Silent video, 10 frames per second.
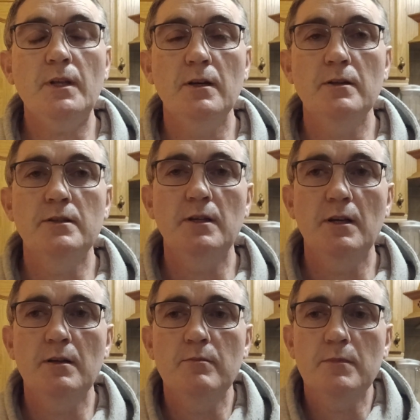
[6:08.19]
And
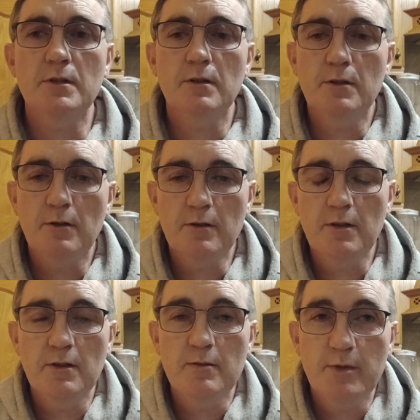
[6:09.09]
I'm
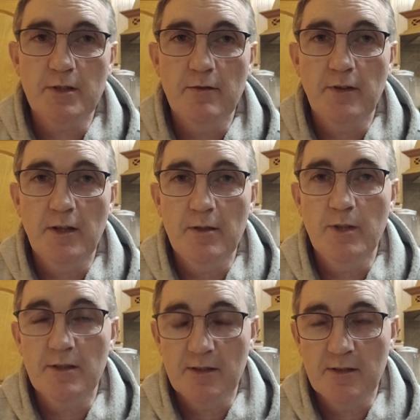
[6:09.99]
talking specifically
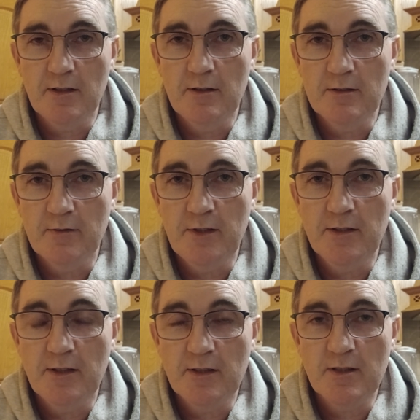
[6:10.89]
about the science of
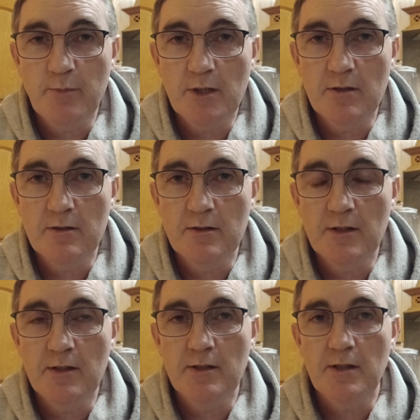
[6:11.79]
near-death experiences
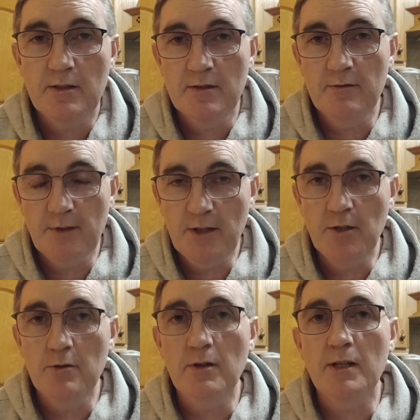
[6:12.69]
in this
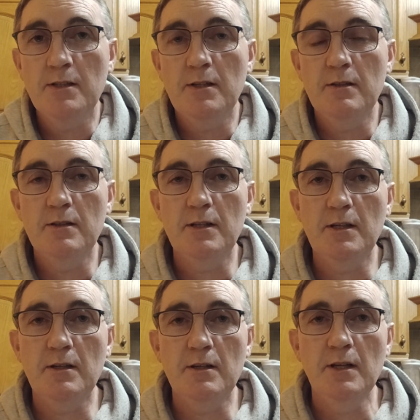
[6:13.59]
video and in
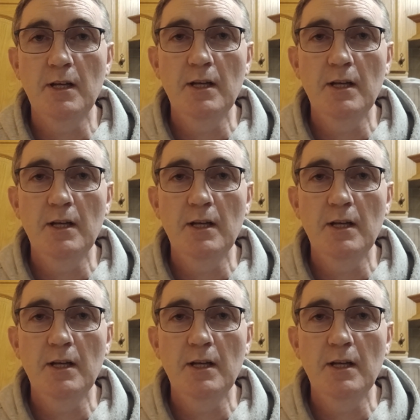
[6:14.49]
the